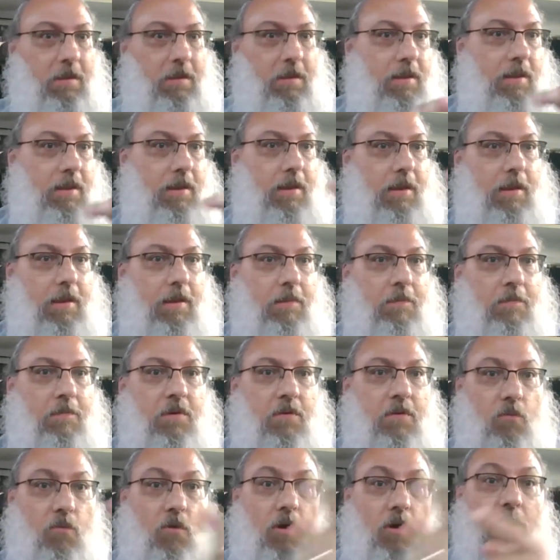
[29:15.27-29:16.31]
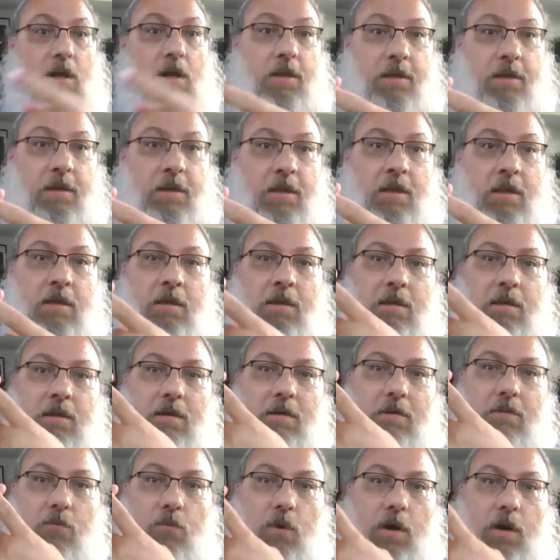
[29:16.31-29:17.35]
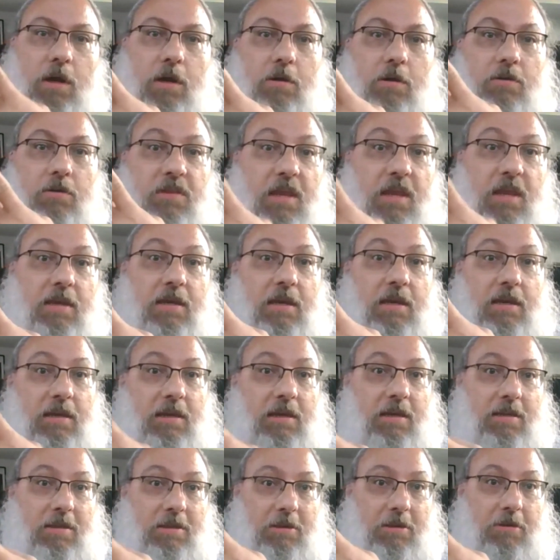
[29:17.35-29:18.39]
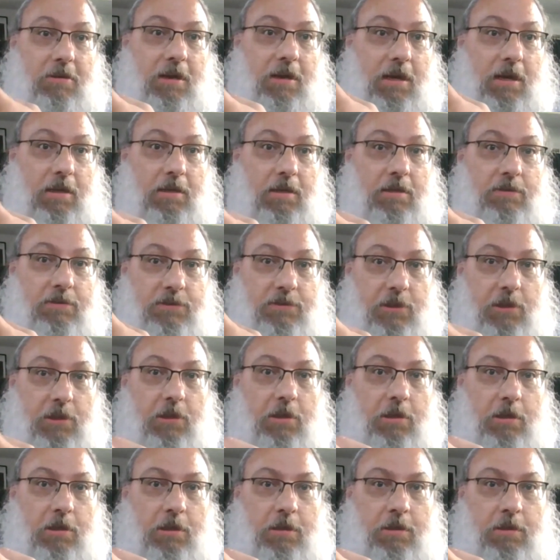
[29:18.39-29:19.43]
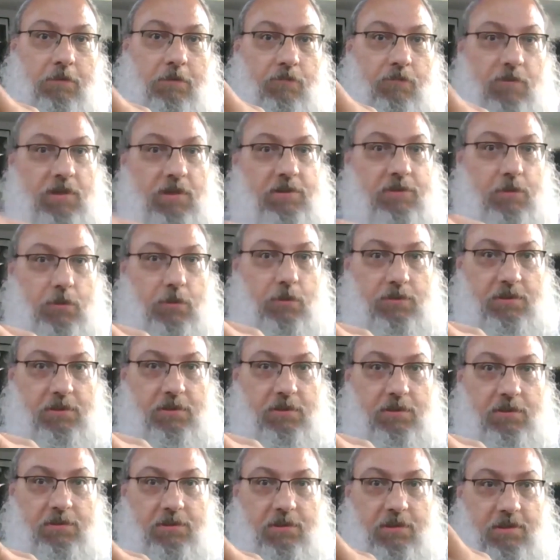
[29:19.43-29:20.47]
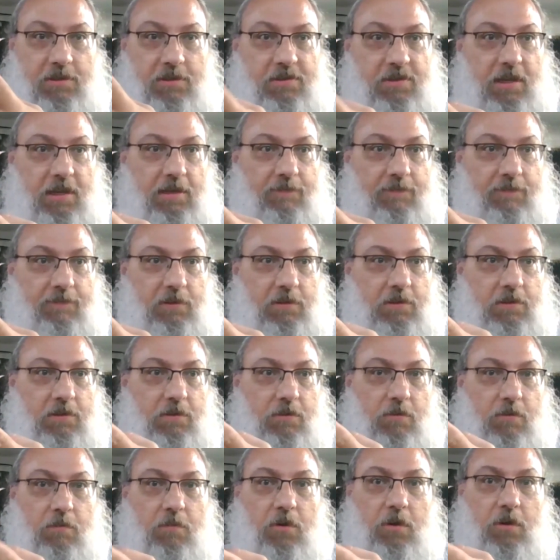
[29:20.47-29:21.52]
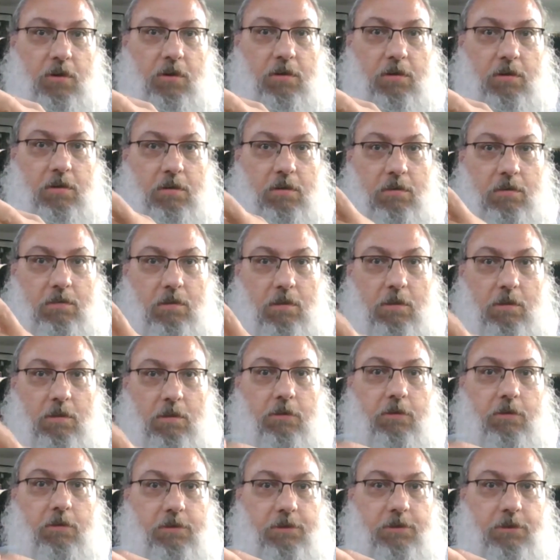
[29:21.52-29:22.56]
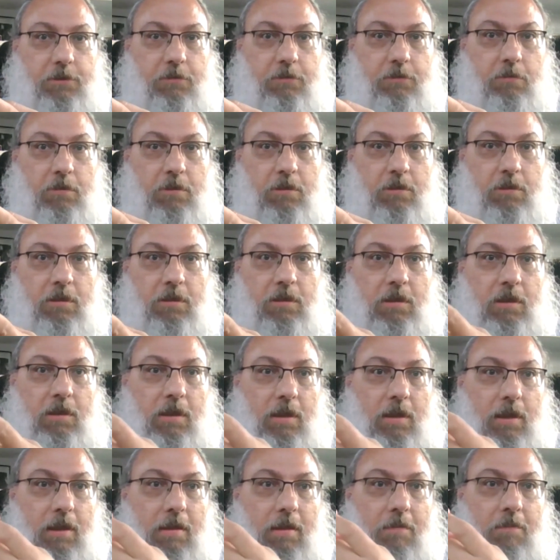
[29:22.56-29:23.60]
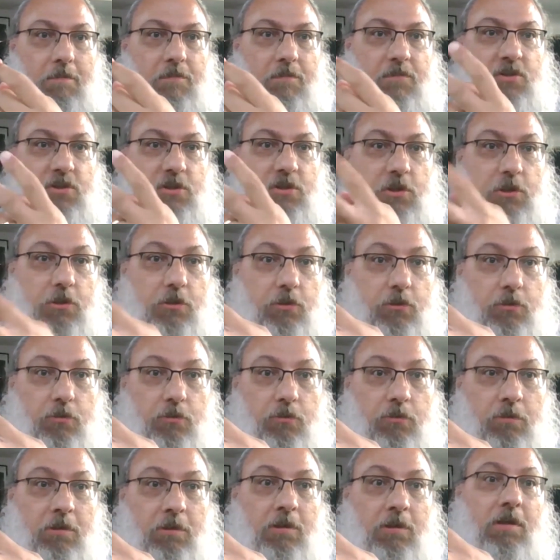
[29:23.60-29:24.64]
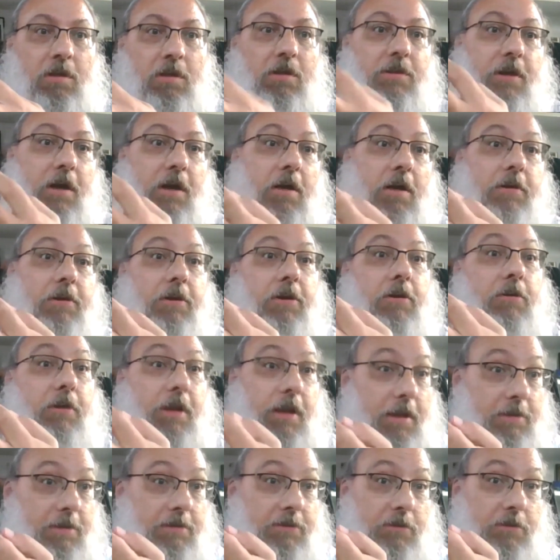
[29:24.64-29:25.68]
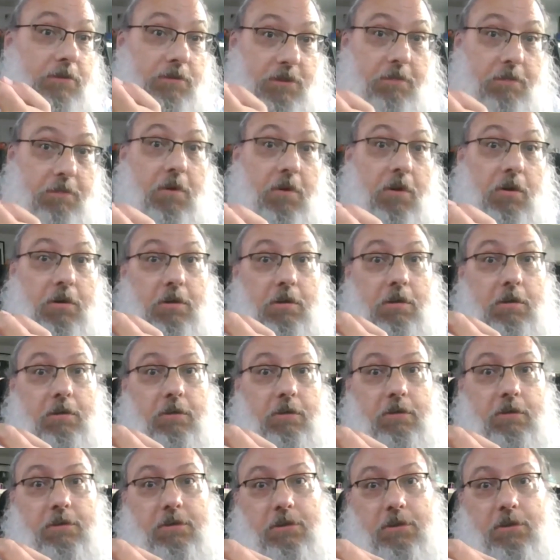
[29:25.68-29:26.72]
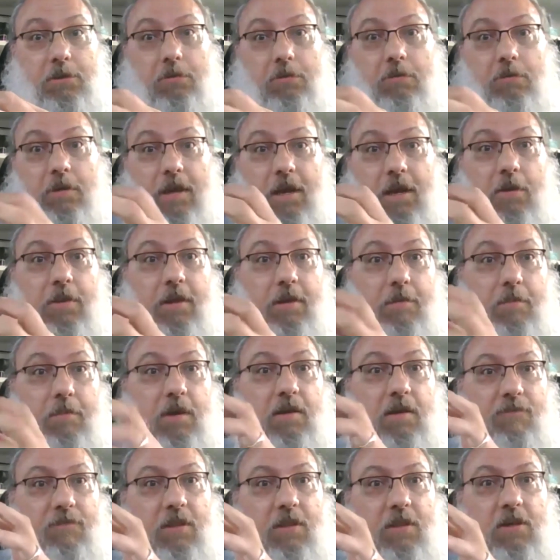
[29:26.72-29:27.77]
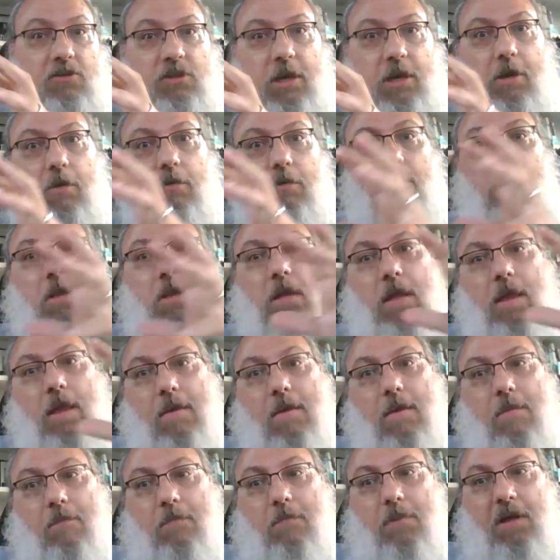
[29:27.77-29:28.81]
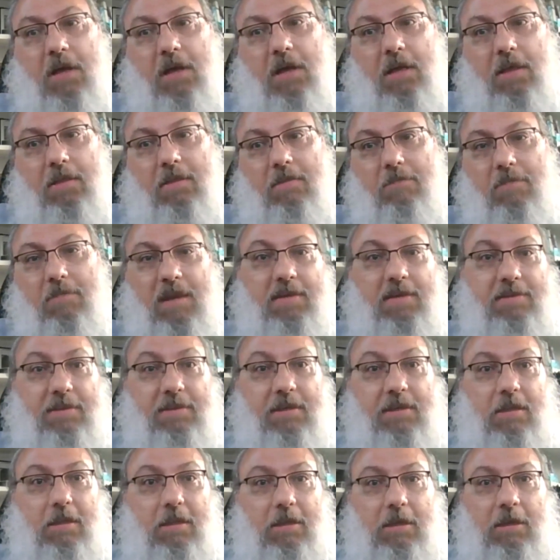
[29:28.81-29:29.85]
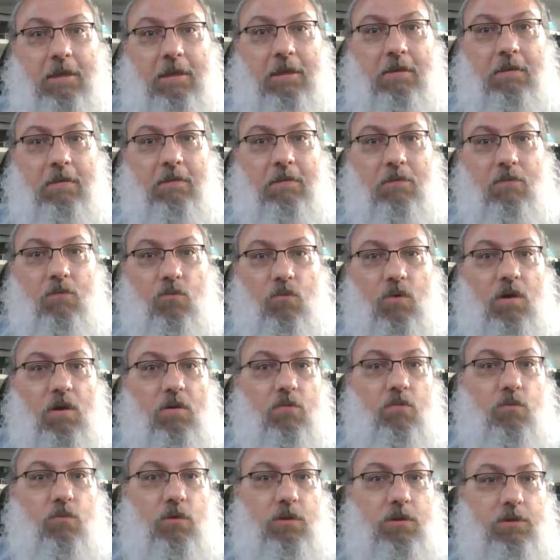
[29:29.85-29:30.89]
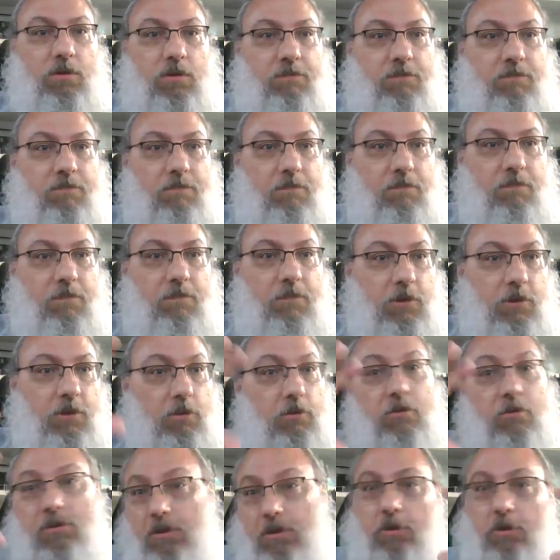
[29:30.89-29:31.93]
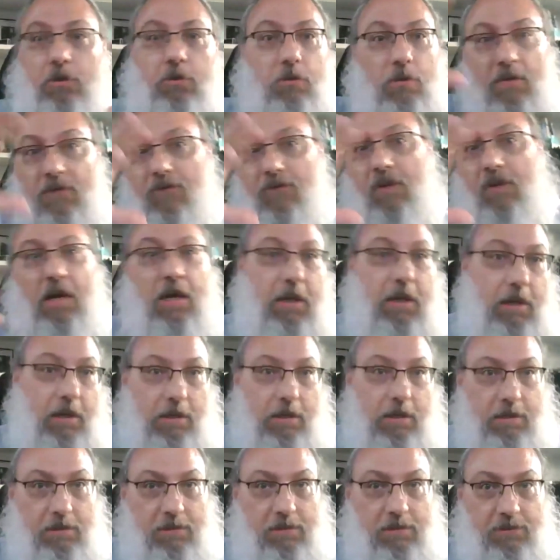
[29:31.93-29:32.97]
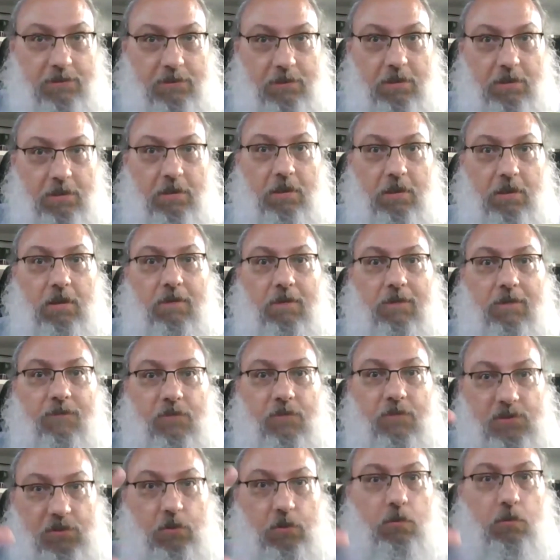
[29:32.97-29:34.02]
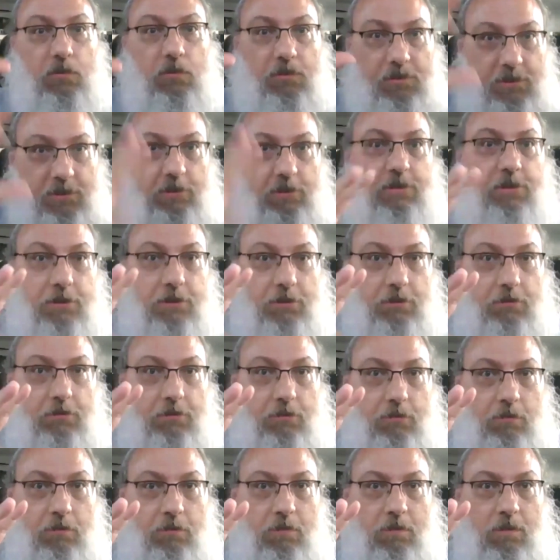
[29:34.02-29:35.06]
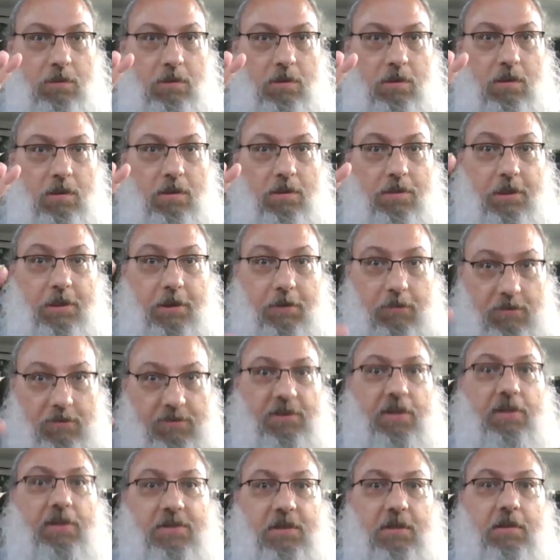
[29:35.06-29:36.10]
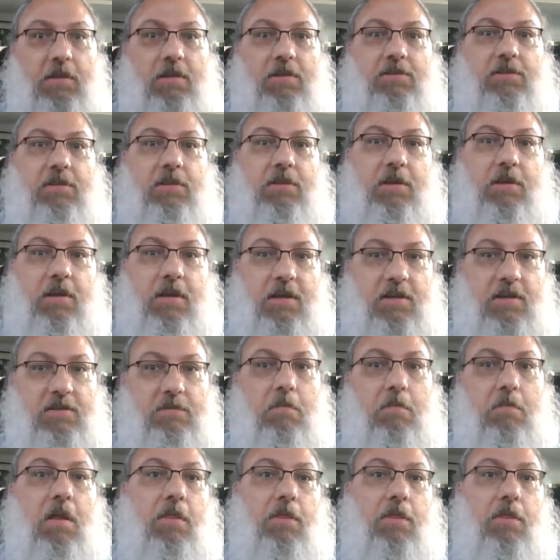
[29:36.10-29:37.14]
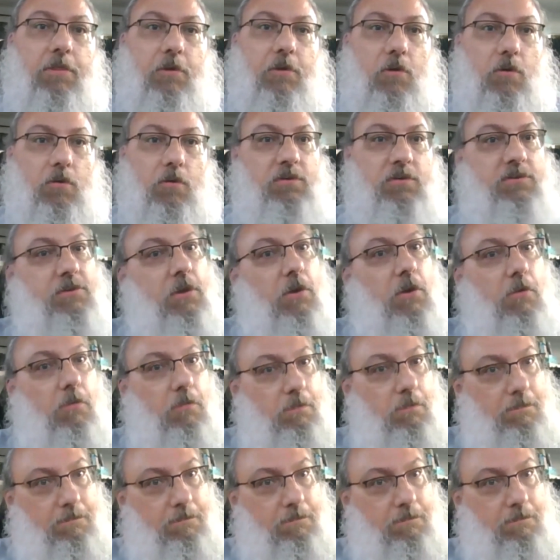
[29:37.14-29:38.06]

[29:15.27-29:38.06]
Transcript: One, where they can get their hands on the resources that David or Mark alluded to. Two, the unknown answers that Mark alluded to and how that might flesh out. But basically, what would you two advise for schools to do that are assessing this in the next month or so?